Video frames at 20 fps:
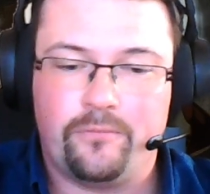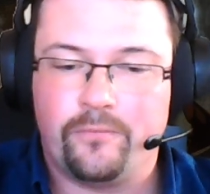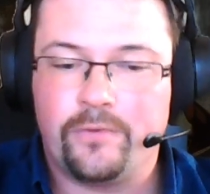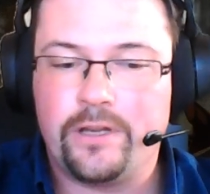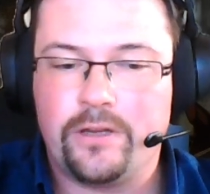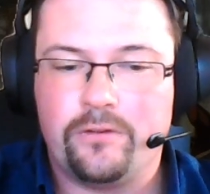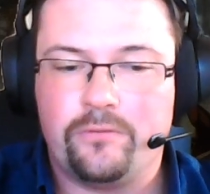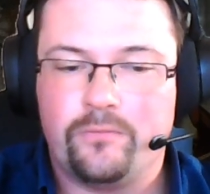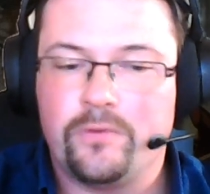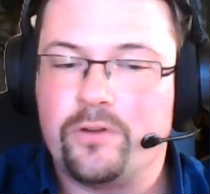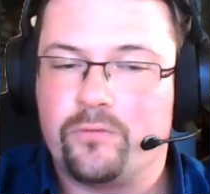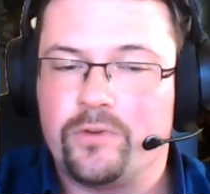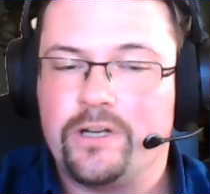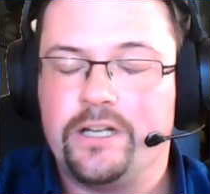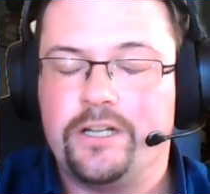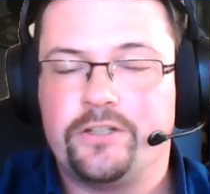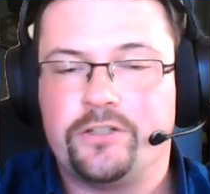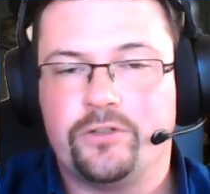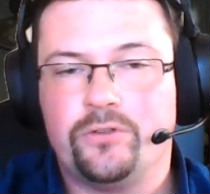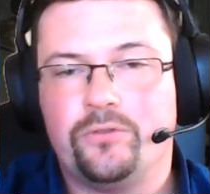we
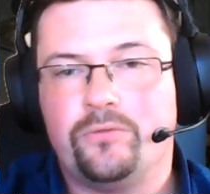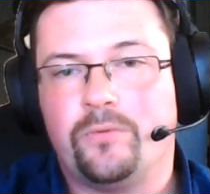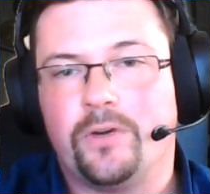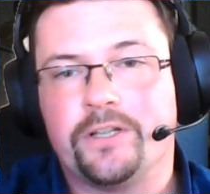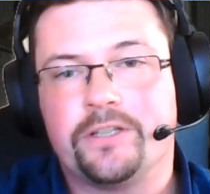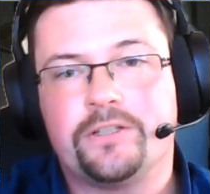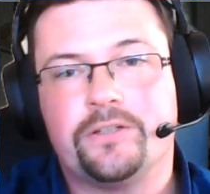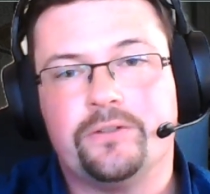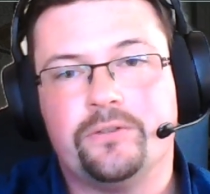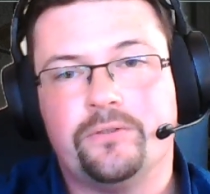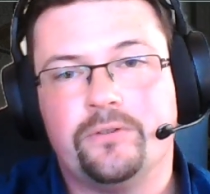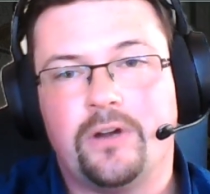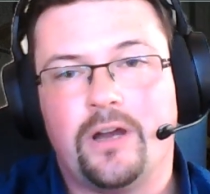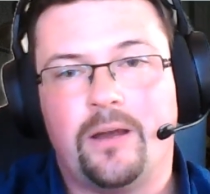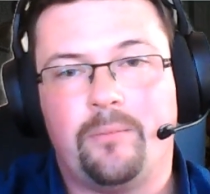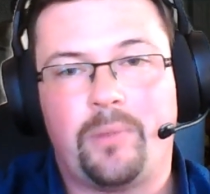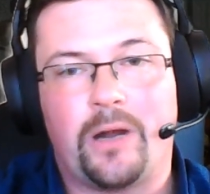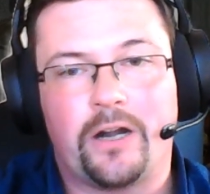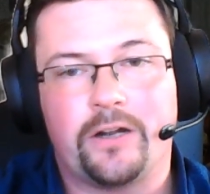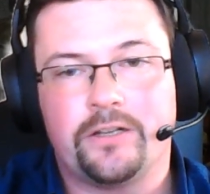really do want to
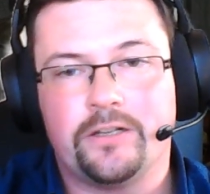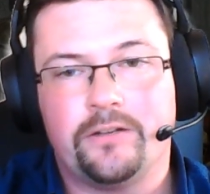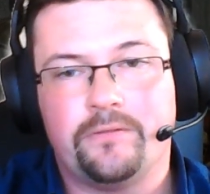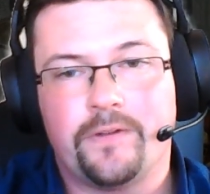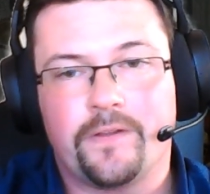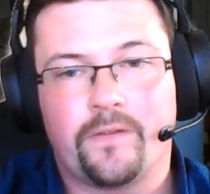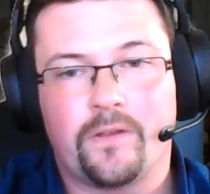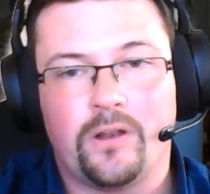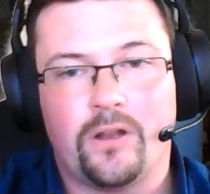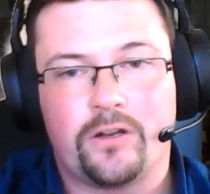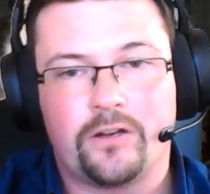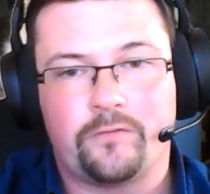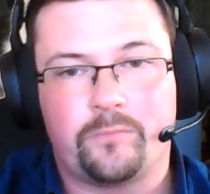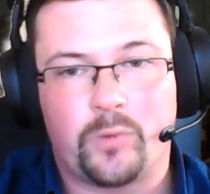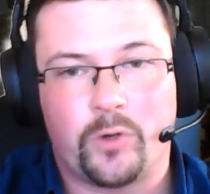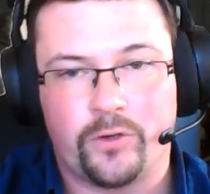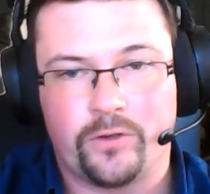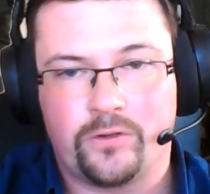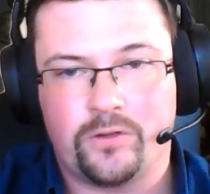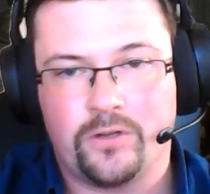partner with a lot of
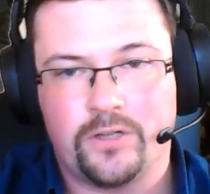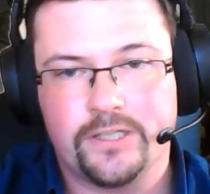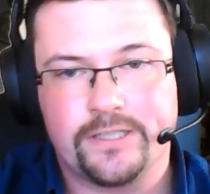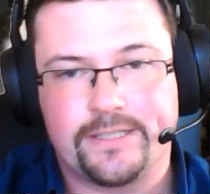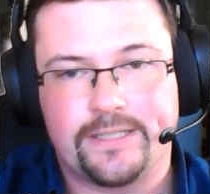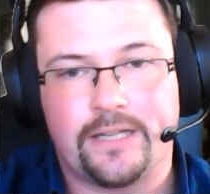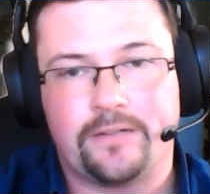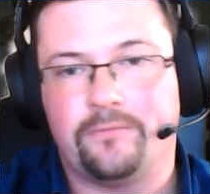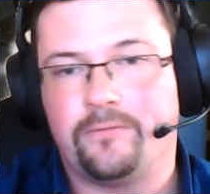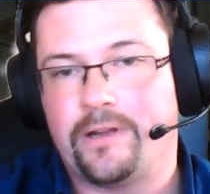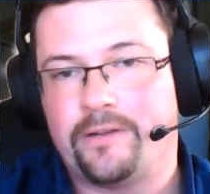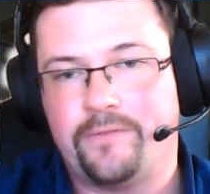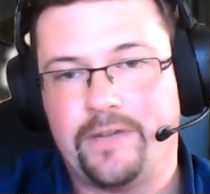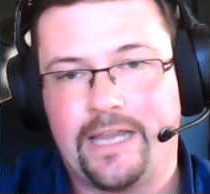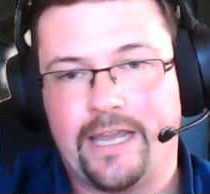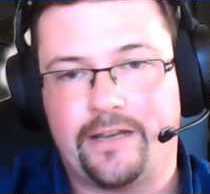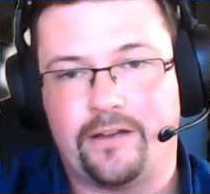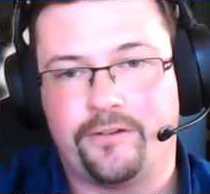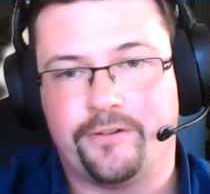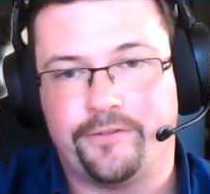protocols that when we
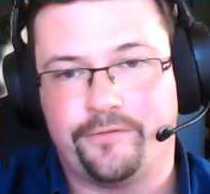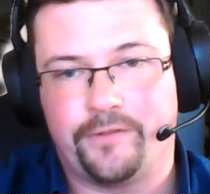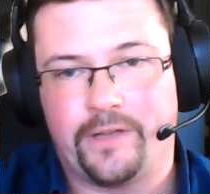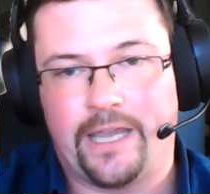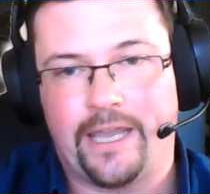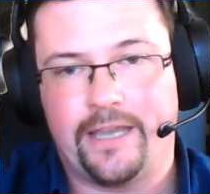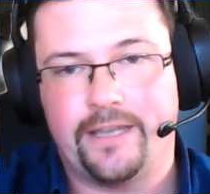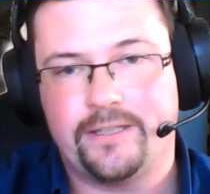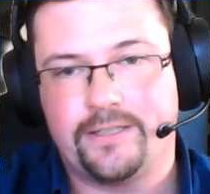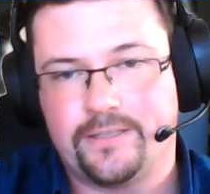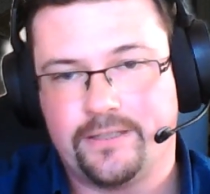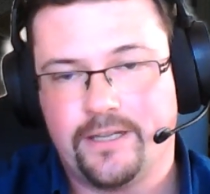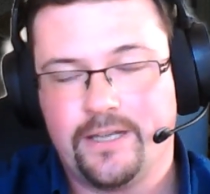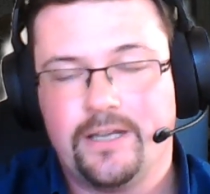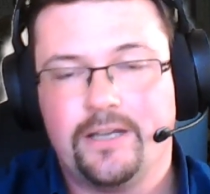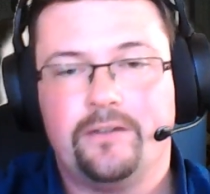get out of the gates,